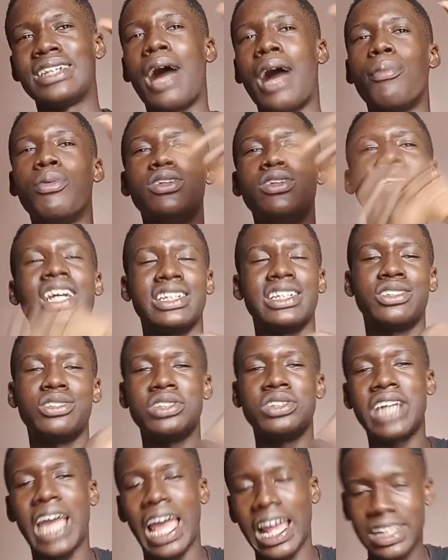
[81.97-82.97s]
apologizing to you
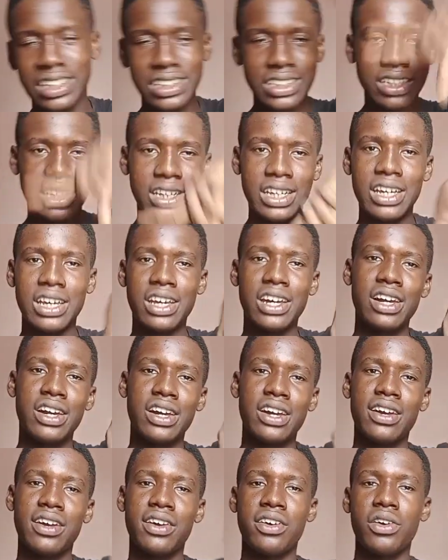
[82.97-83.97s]
guys
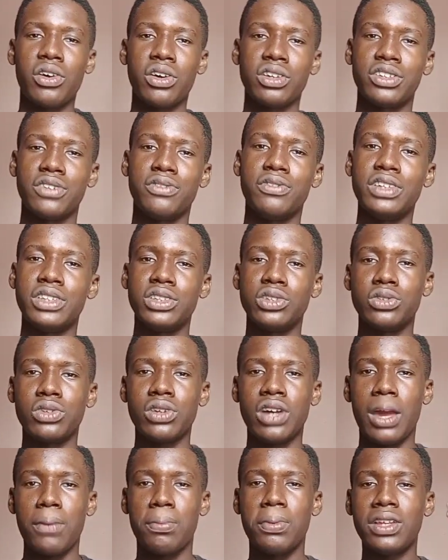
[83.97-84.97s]
on the video.
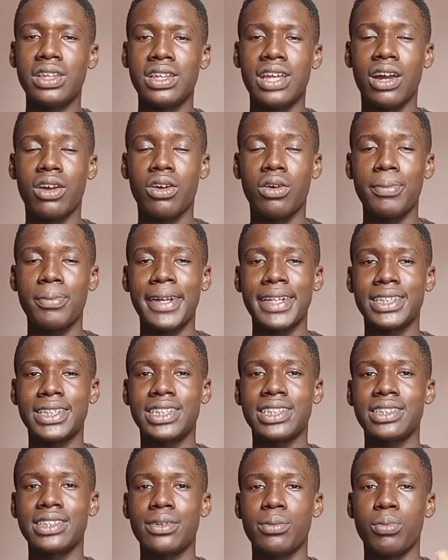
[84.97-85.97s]
I pinned that comment,
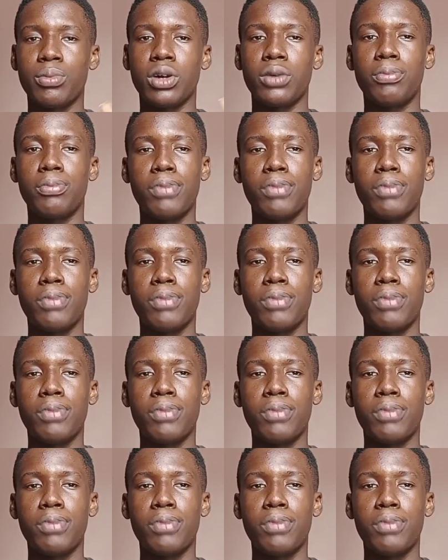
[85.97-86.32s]
but